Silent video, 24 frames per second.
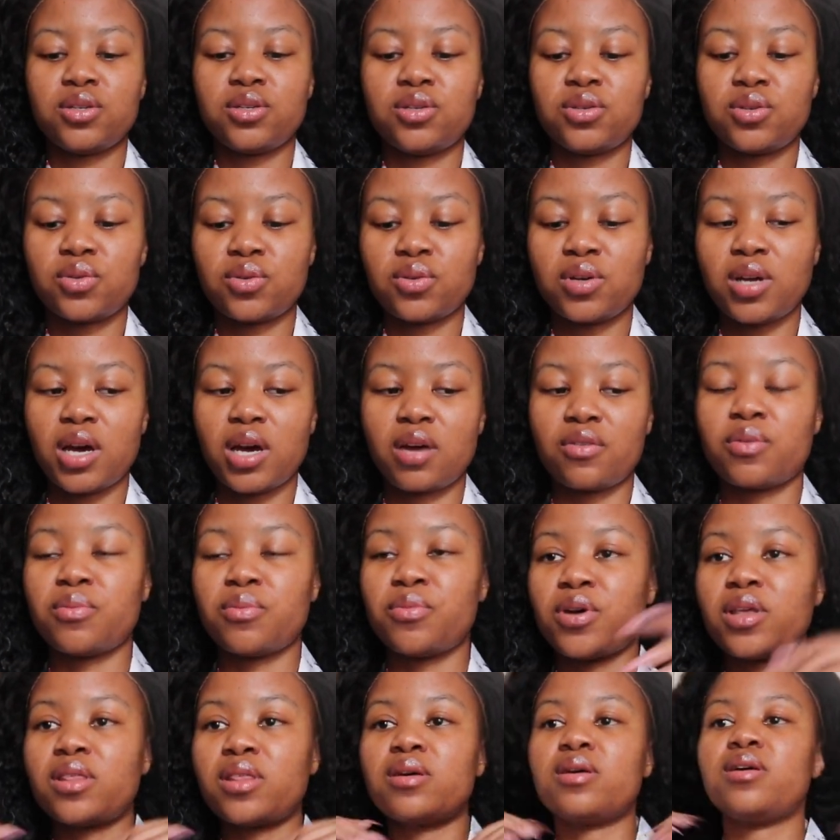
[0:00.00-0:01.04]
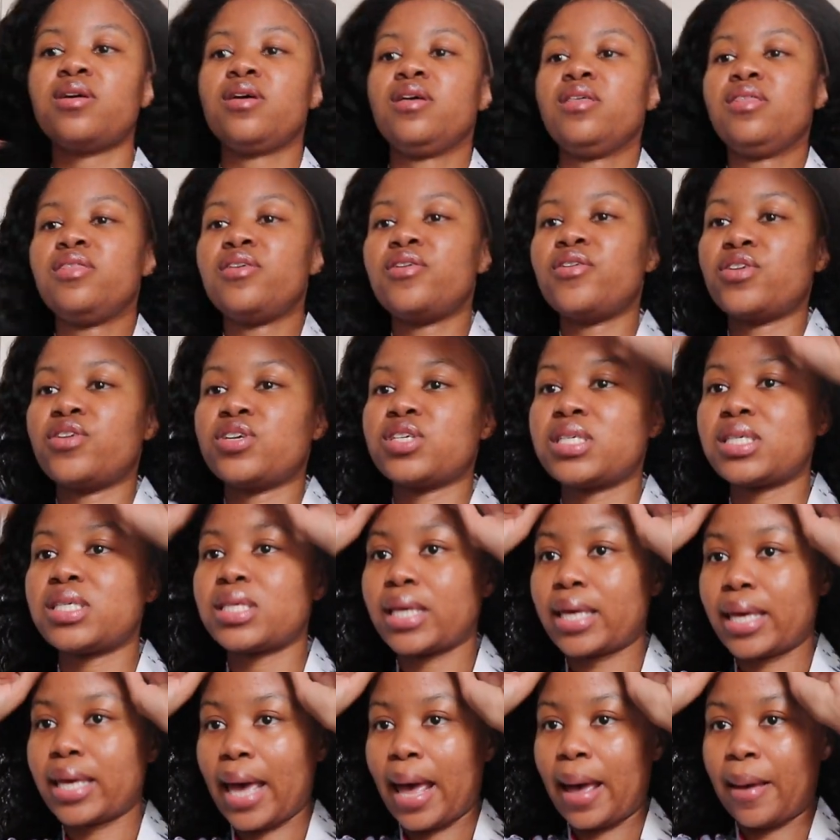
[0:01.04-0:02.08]
Don't have a brother, they're a
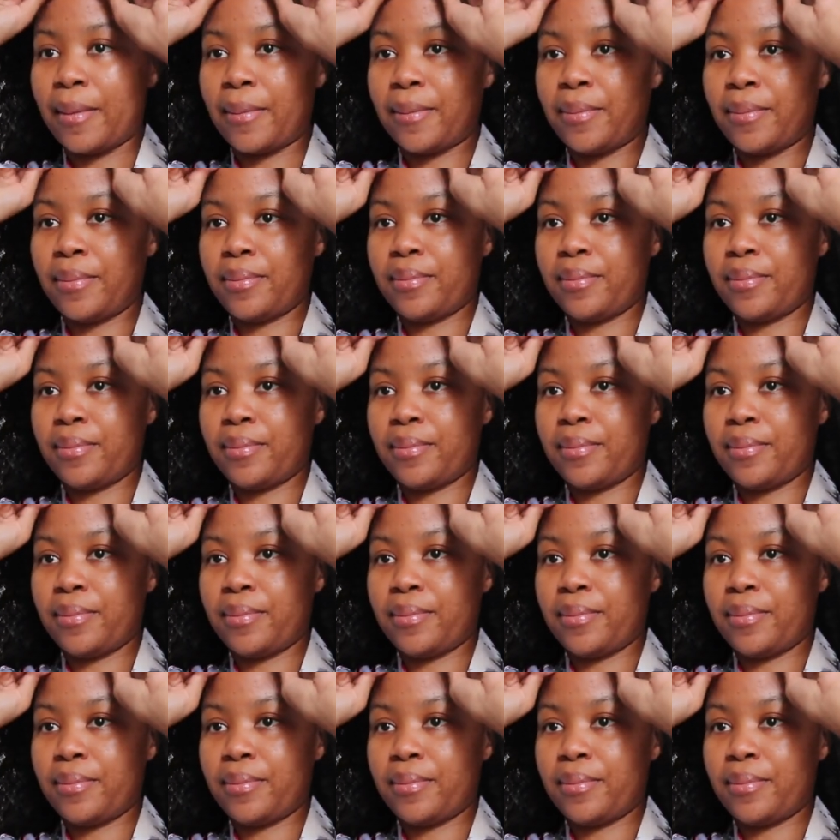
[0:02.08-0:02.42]
scam.